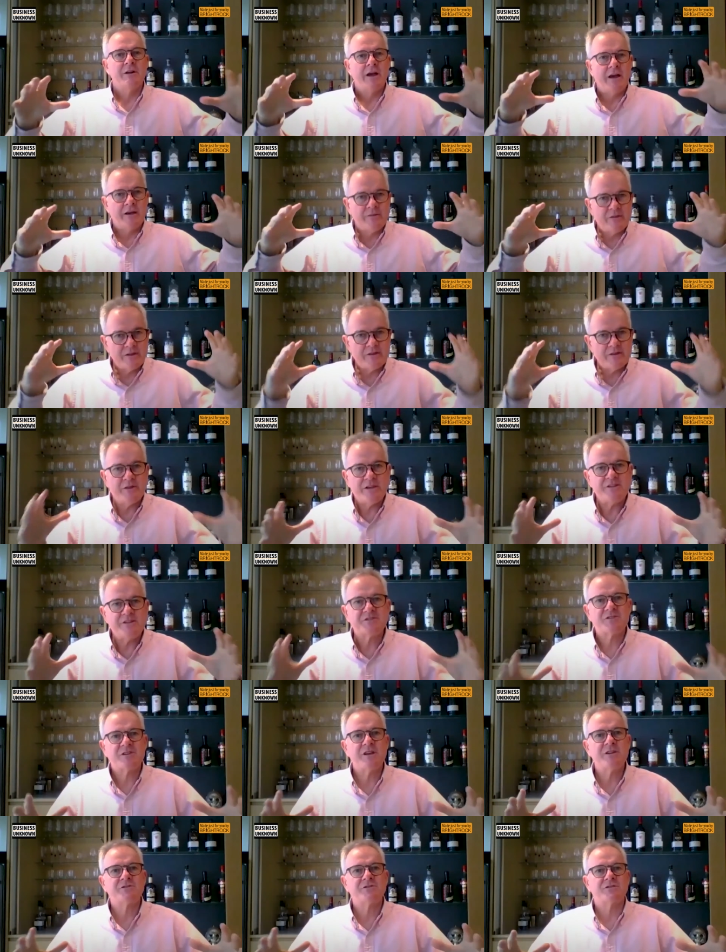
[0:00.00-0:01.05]
And then these
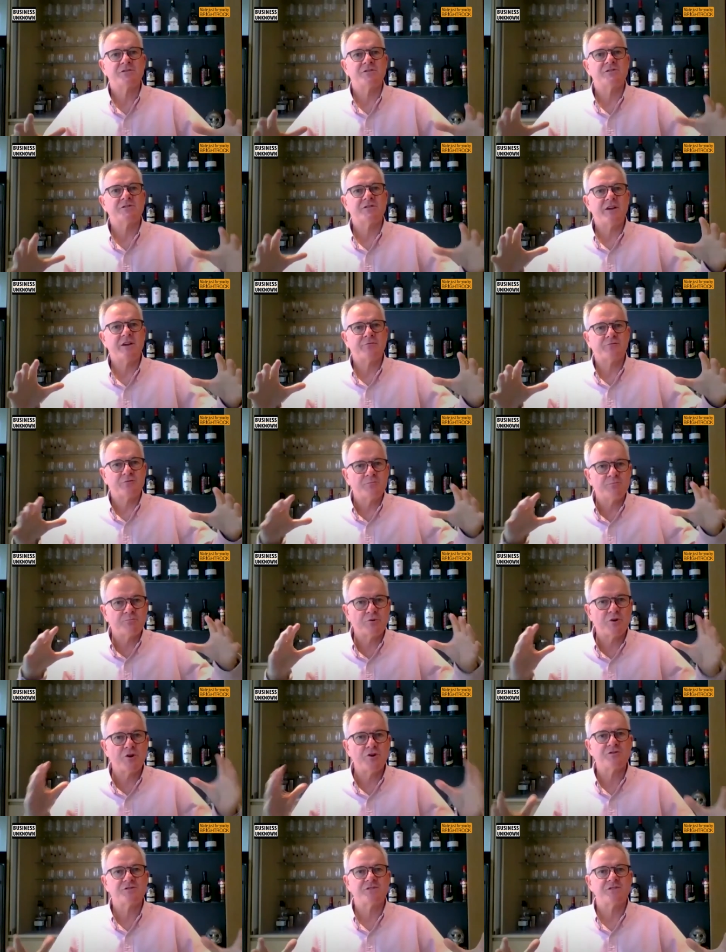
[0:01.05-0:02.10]
centers have to
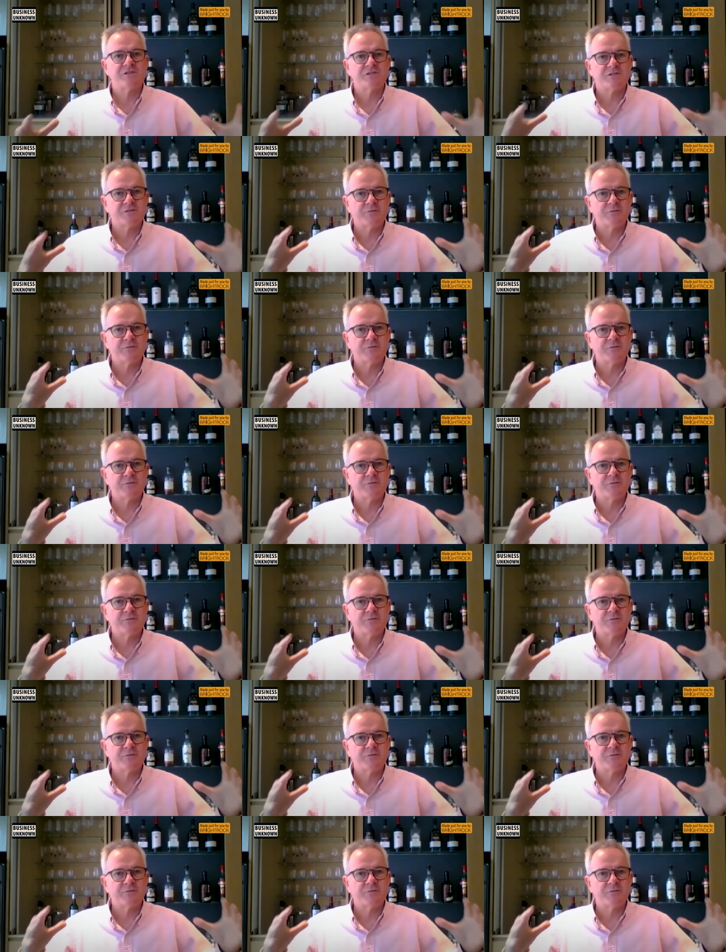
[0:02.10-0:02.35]
process